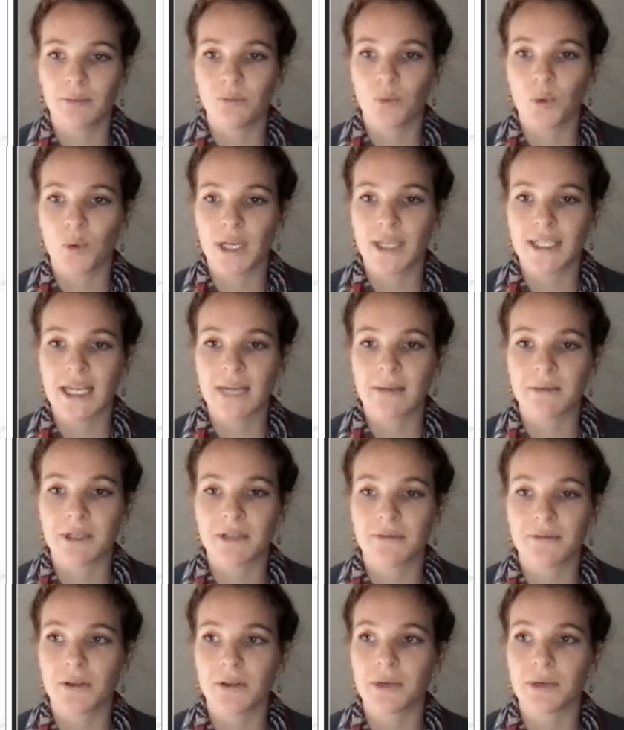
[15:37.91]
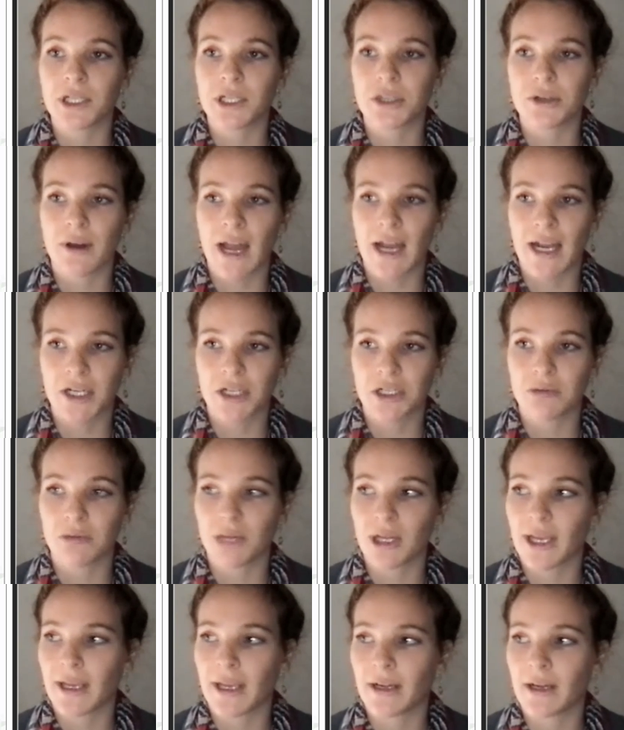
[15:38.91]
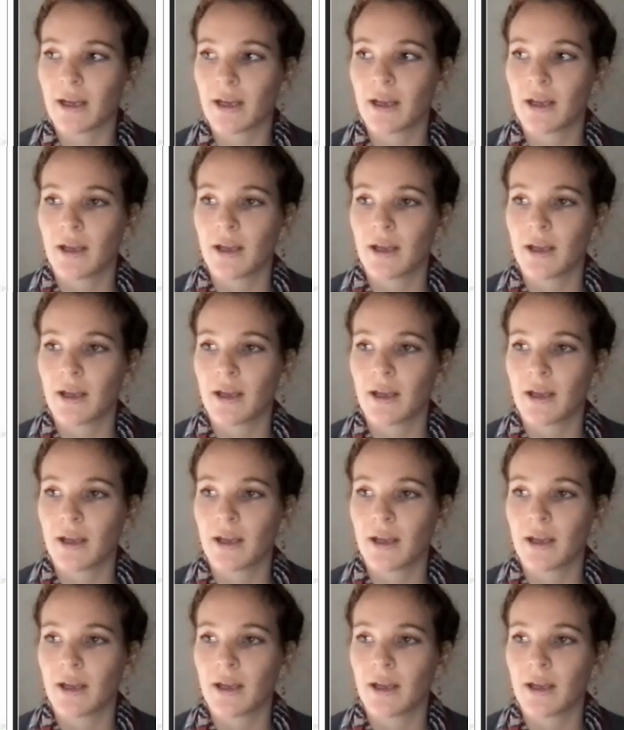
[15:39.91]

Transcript: we examined for the regional action plan.